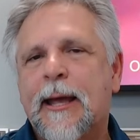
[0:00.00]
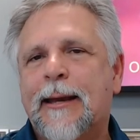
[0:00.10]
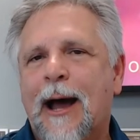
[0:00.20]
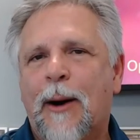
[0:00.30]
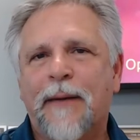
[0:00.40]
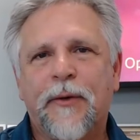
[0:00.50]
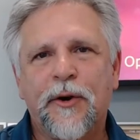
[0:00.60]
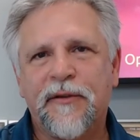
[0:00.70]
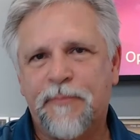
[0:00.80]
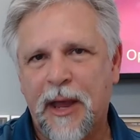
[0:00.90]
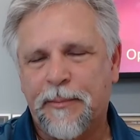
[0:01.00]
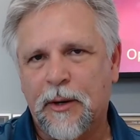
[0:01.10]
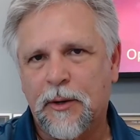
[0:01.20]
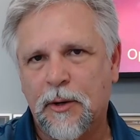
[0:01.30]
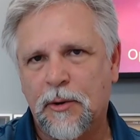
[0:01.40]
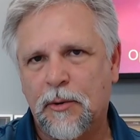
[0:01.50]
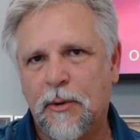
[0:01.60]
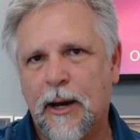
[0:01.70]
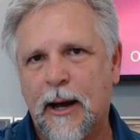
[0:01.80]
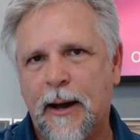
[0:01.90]
Now, I've heard of people
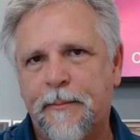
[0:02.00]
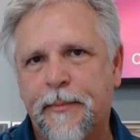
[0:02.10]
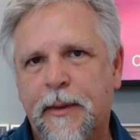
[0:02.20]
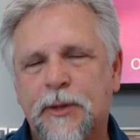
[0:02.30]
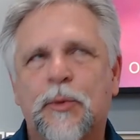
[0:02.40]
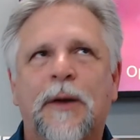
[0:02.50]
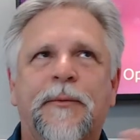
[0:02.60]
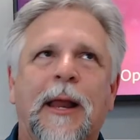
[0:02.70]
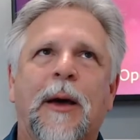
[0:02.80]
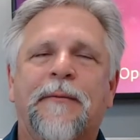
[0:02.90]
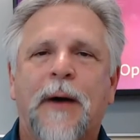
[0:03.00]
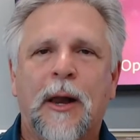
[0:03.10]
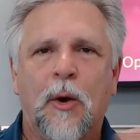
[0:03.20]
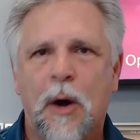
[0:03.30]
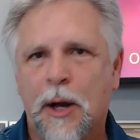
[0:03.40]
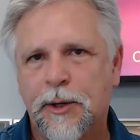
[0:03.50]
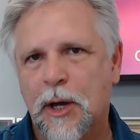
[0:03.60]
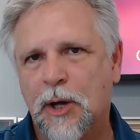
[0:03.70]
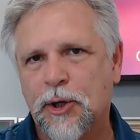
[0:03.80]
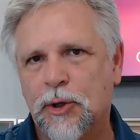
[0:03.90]
who, um, there's one fellow I follow on,
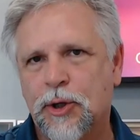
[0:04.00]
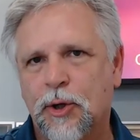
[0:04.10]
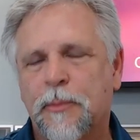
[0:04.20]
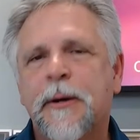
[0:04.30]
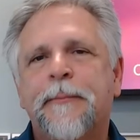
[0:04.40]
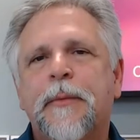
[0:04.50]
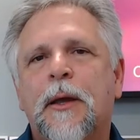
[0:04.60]
on YouTube